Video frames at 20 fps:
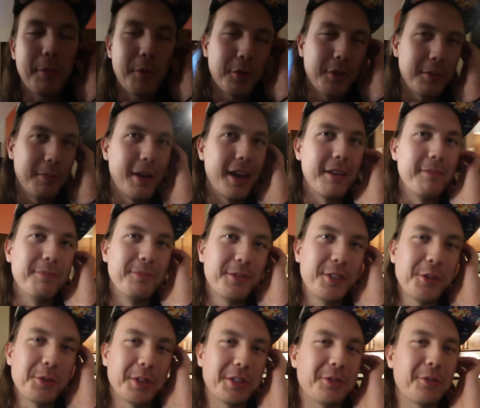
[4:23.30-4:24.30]
I'm going to bed,
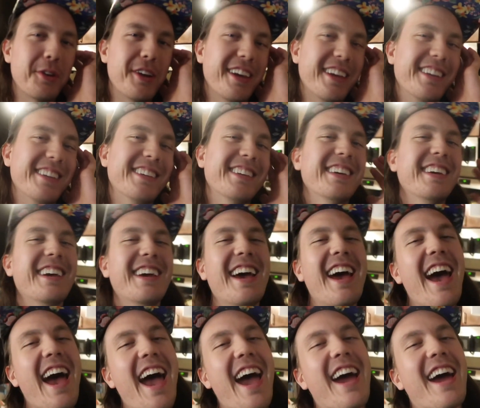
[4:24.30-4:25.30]
do what's right,
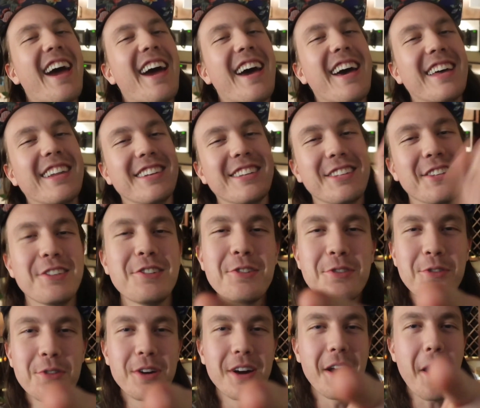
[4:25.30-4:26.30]
and
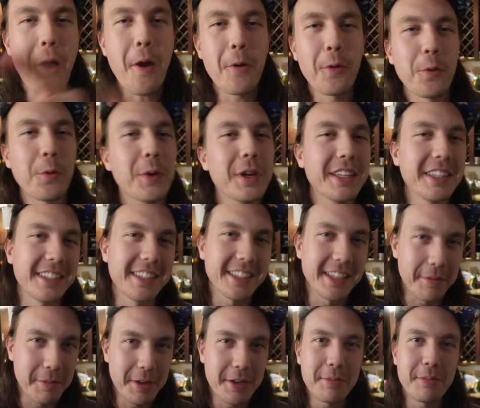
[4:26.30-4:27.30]
you will
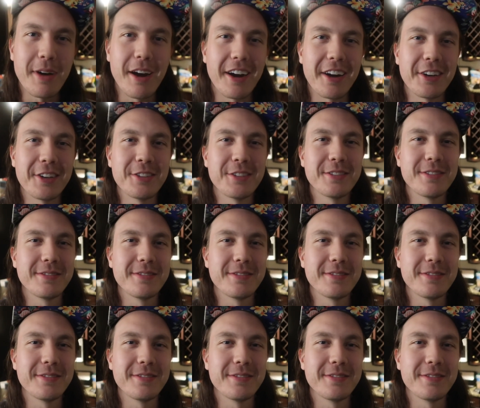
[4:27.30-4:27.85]
see me tomorrow.